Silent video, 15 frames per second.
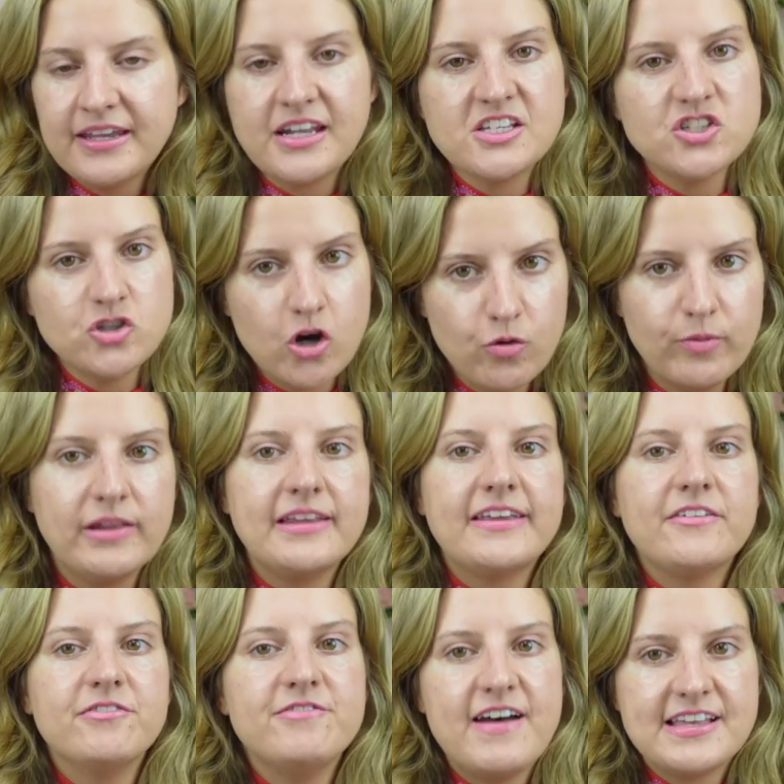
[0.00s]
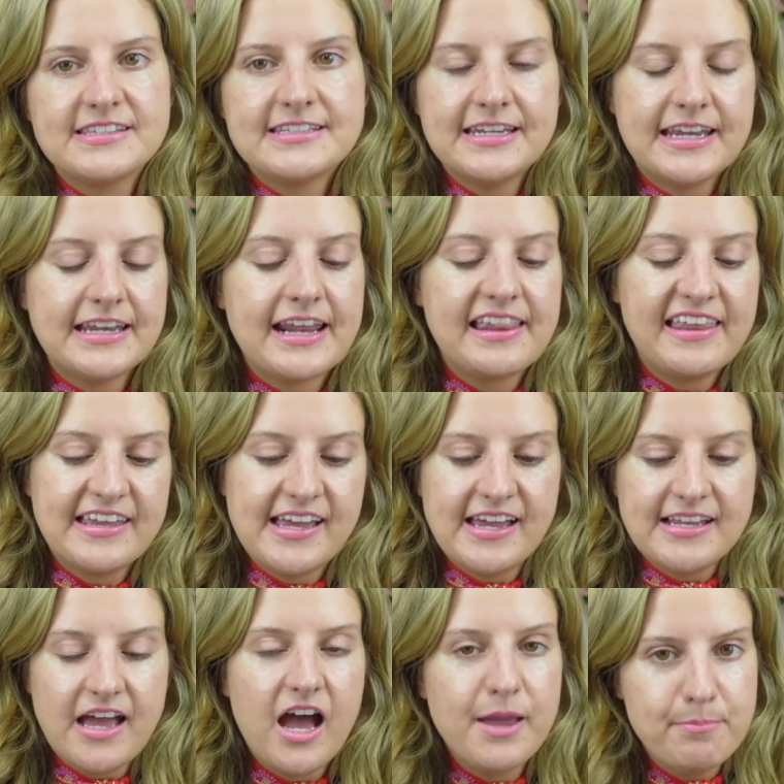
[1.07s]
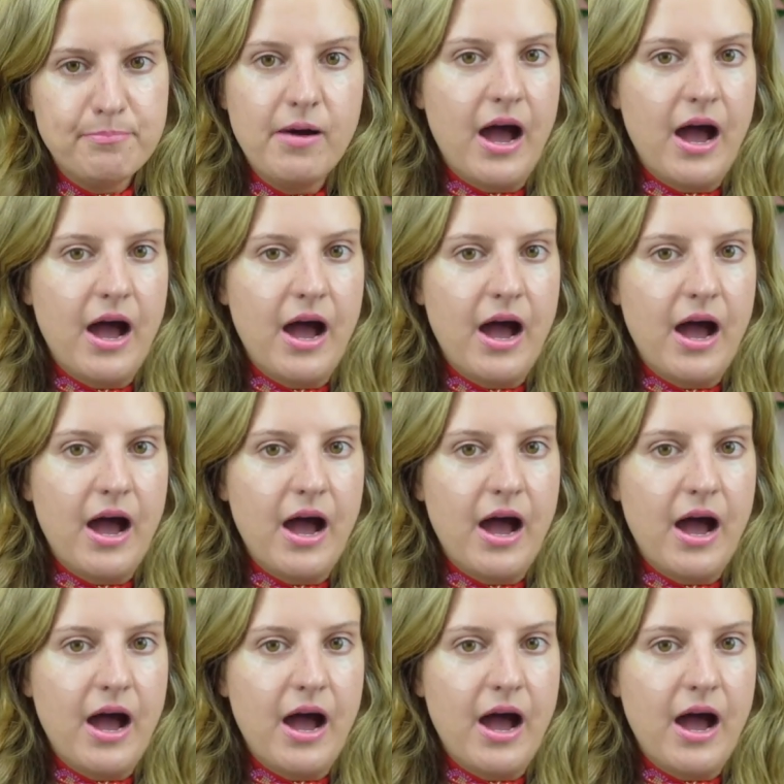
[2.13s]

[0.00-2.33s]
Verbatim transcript: and I start really investing, and I like, I, I,